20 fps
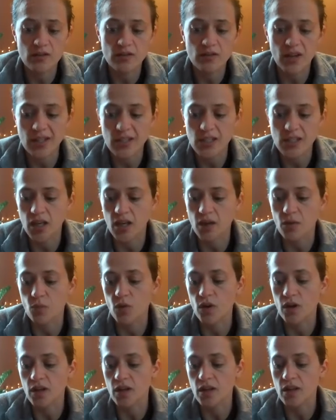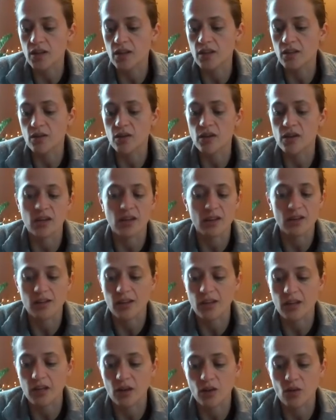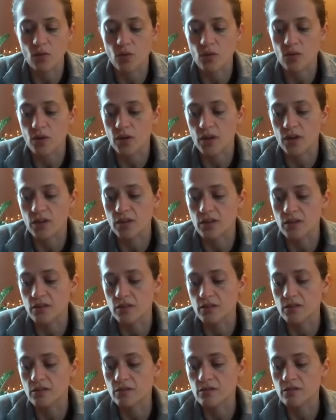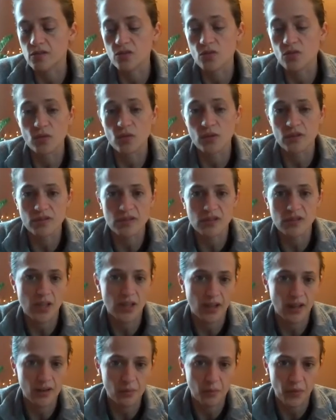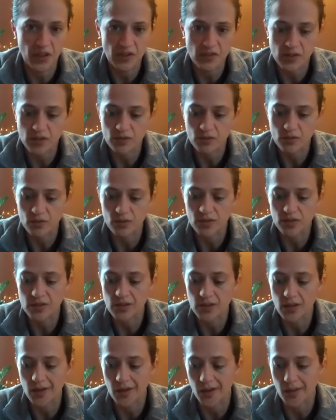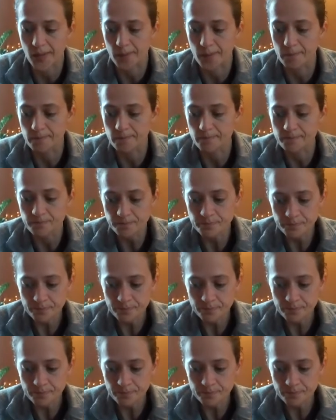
direction and work either in a clinic or in schools, like elementary schools, and